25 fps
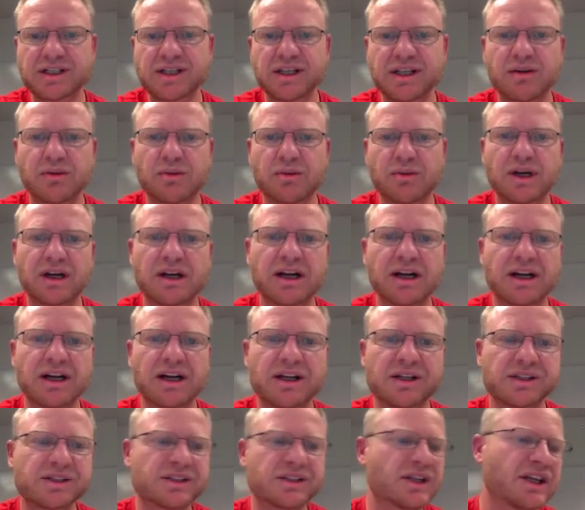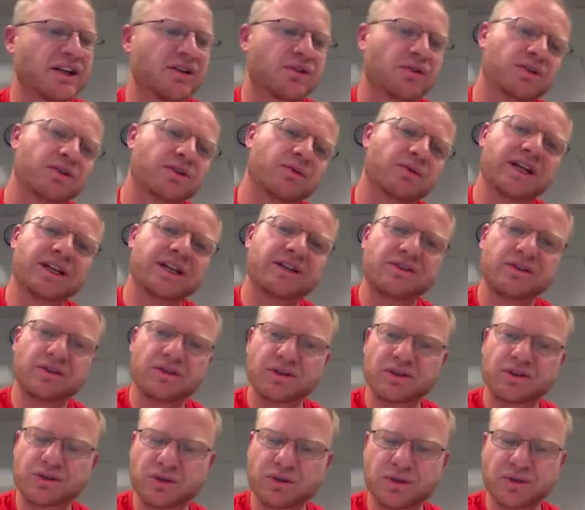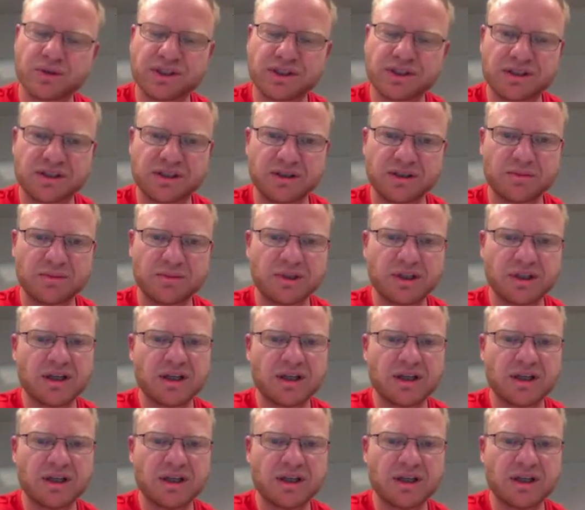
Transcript: data warehouse and all the way to the source system.